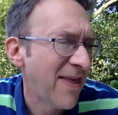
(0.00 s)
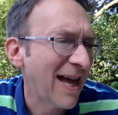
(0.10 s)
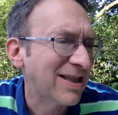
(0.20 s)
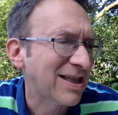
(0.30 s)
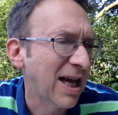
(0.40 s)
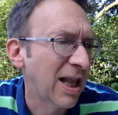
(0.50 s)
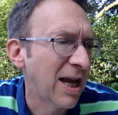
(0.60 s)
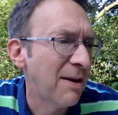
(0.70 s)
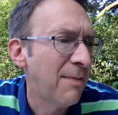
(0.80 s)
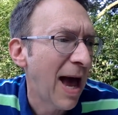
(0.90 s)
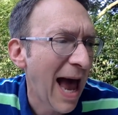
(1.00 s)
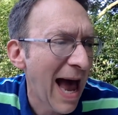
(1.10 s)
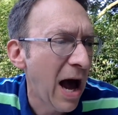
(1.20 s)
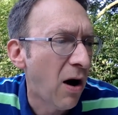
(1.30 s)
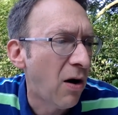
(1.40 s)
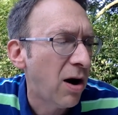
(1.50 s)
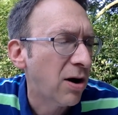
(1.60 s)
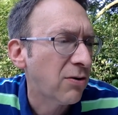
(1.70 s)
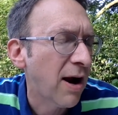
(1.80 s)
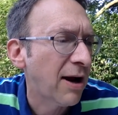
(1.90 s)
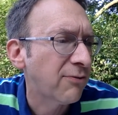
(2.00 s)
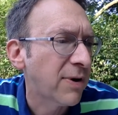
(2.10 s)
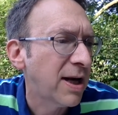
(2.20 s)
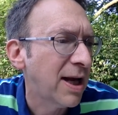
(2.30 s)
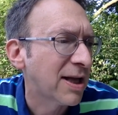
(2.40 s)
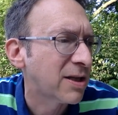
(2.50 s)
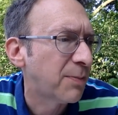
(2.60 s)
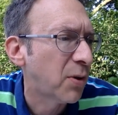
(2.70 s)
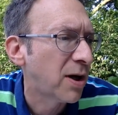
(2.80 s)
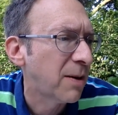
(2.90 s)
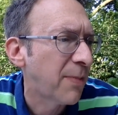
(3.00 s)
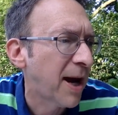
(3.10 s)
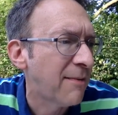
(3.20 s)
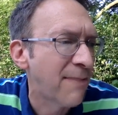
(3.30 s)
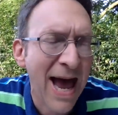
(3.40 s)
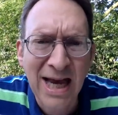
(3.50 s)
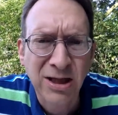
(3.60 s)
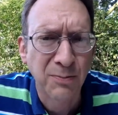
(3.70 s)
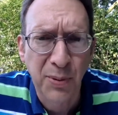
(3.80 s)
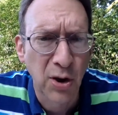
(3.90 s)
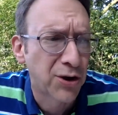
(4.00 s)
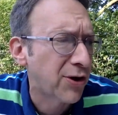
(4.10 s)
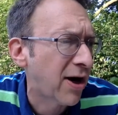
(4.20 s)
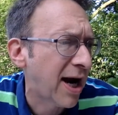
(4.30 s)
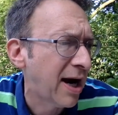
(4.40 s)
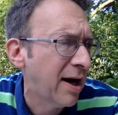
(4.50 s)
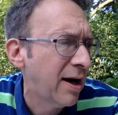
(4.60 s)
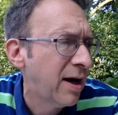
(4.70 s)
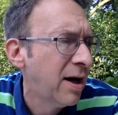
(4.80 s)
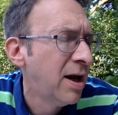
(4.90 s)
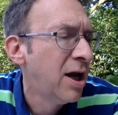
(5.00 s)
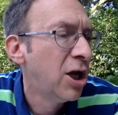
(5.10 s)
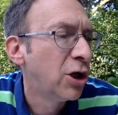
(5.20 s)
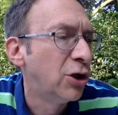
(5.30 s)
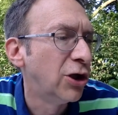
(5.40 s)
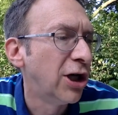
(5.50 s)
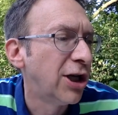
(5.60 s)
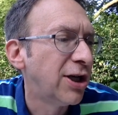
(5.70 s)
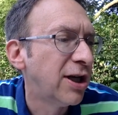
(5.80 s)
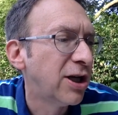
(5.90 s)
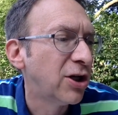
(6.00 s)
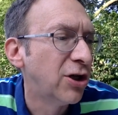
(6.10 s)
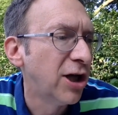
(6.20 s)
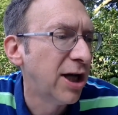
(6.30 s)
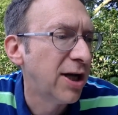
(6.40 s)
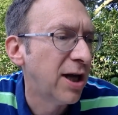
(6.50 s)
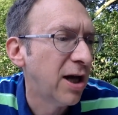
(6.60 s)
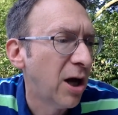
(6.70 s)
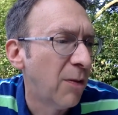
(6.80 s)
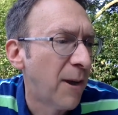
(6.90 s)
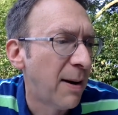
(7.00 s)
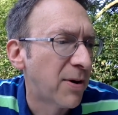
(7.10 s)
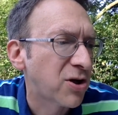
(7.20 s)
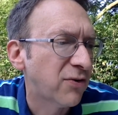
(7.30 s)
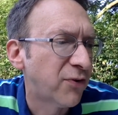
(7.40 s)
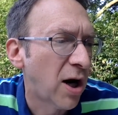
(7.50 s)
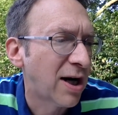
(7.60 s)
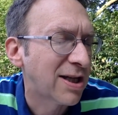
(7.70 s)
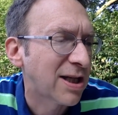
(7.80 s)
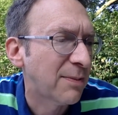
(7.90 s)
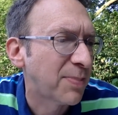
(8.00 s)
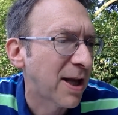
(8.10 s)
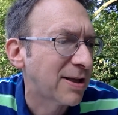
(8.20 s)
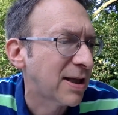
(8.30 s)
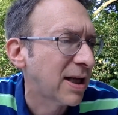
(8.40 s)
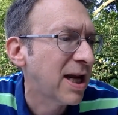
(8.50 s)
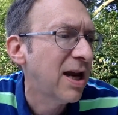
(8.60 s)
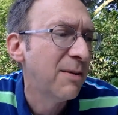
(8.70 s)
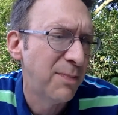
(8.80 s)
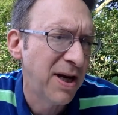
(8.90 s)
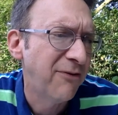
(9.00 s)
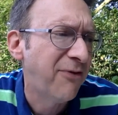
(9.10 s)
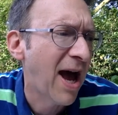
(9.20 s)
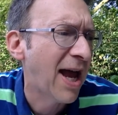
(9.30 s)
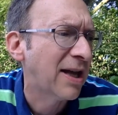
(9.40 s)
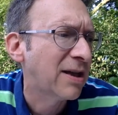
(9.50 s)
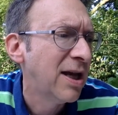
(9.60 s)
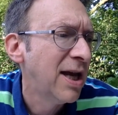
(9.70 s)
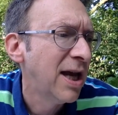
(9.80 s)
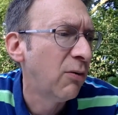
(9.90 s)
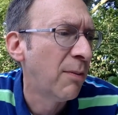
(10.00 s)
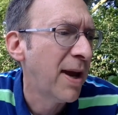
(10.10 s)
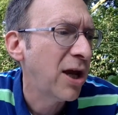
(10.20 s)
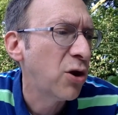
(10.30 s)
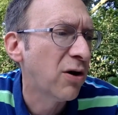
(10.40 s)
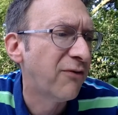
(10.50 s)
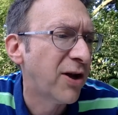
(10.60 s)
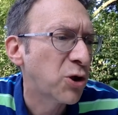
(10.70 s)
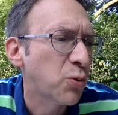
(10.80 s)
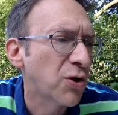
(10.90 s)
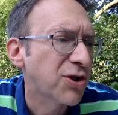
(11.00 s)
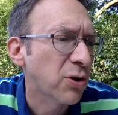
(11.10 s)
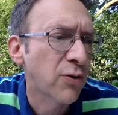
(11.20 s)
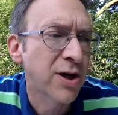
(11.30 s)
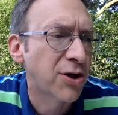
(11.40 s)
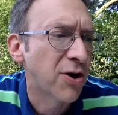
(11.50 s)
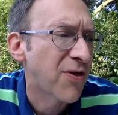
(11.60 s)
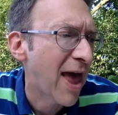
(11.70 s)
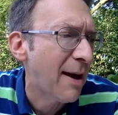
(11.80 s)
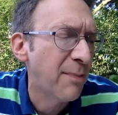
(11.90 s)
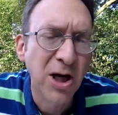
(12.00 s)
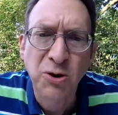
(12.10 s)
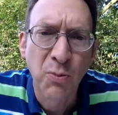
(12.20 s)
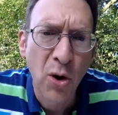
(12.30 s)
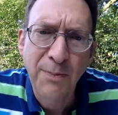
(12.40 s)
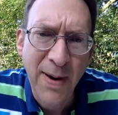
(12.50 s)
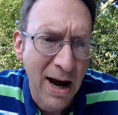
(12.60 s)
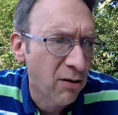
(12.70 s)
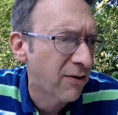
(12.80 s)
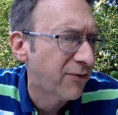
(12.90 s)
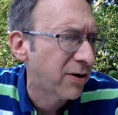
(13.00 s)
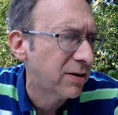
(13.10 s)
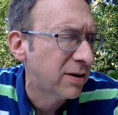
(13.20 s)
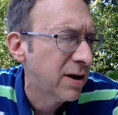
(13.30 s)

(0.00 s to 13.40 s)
That's telling him. Ow! Cried Rita as the porcupine mask pulled her hair. Good, good, Obama Shavari said pleasantly. Be defiant. It will make your eventual surrender that much more powerful.